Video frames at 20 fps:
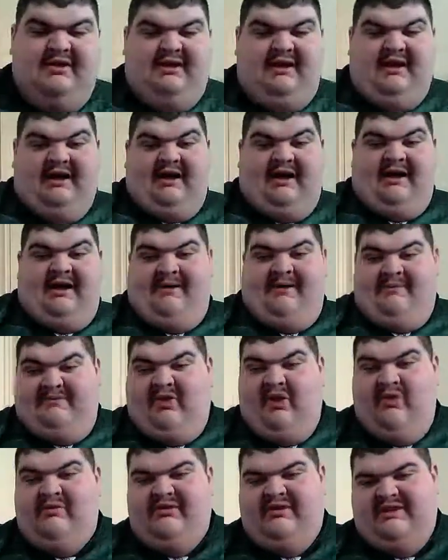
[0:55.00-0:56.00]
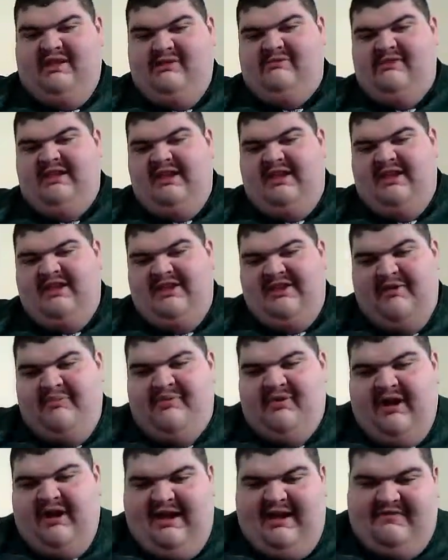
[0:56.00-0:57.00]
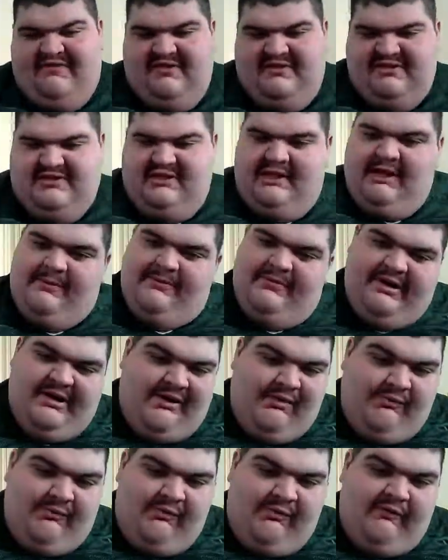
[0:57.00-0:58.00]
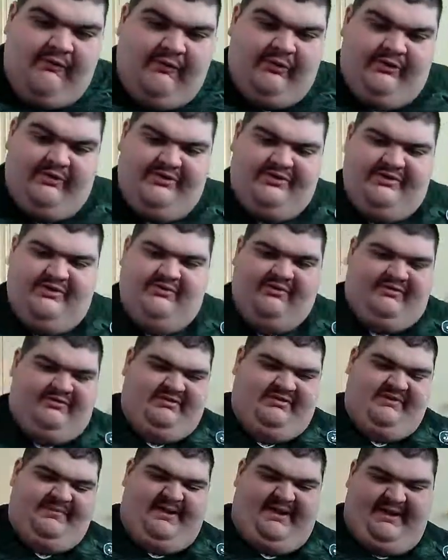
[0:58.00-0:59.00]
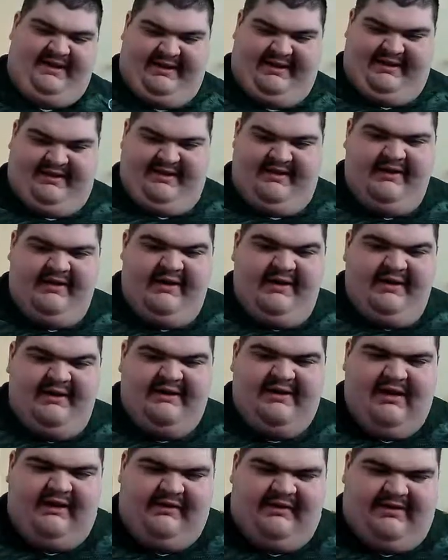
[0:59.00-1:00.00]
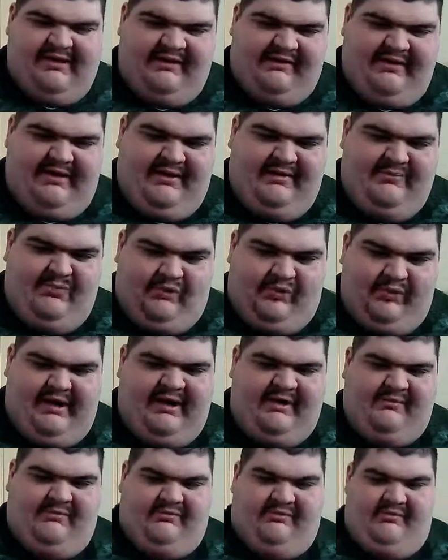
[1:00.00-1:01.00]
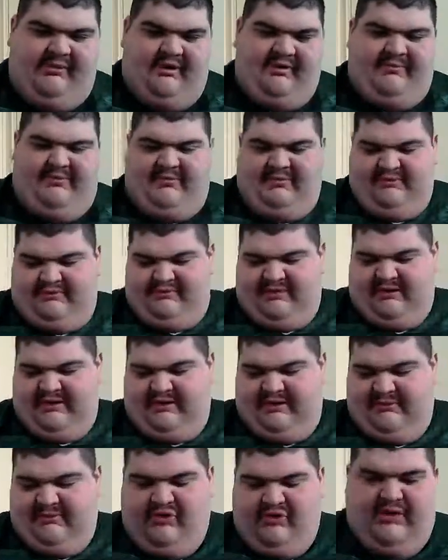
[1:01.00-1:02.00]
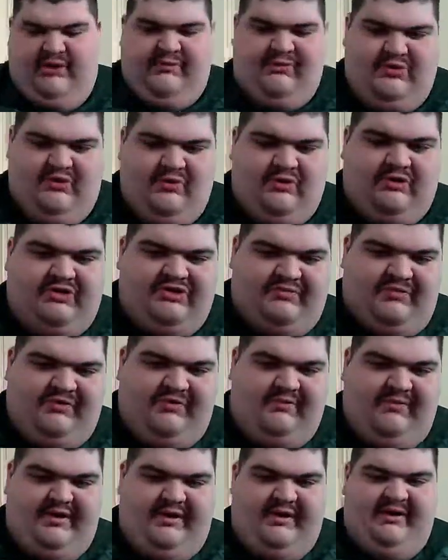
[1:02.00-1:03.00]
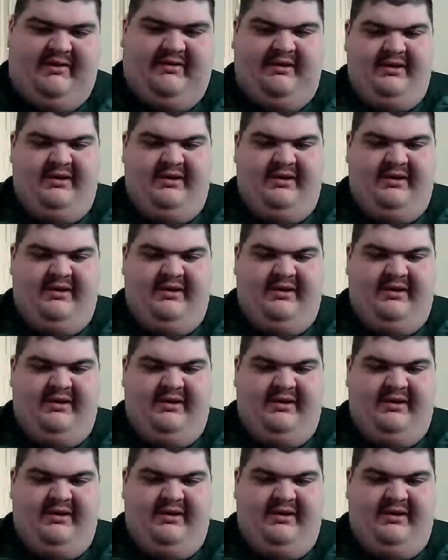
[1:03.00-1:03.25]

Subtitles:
Knowing WWE, they'll probably have their celebrity go over, so it'll be Kelly and Maria Menounos with the win.